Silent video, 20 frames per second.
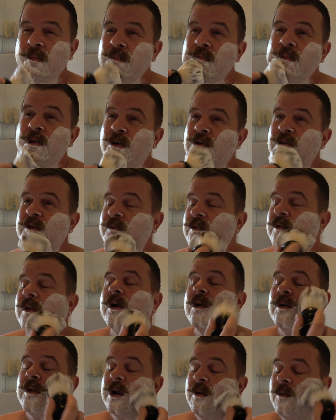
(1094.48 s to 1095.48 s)
And I've even
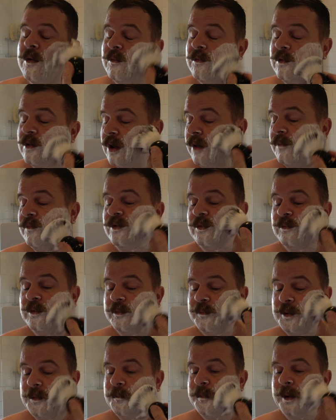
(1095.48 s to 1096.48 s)
noticed that one would come to me
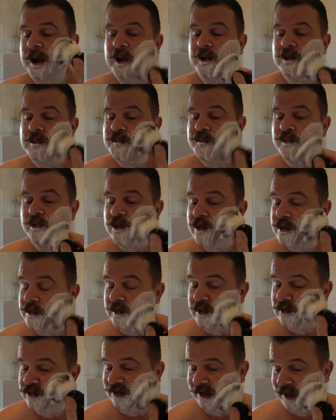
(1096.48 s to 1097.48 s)
a bit battered and bruised.
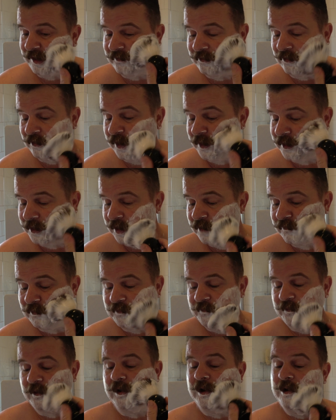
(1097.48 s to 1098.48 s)
That shaves like any other
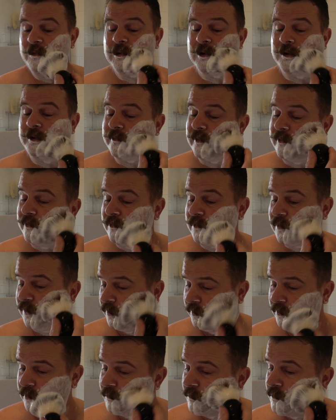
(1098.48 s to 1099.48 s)
31 I've ever
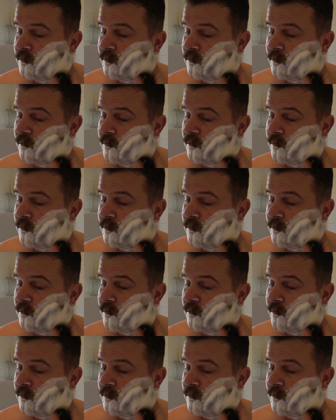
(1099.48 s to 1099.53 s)
had.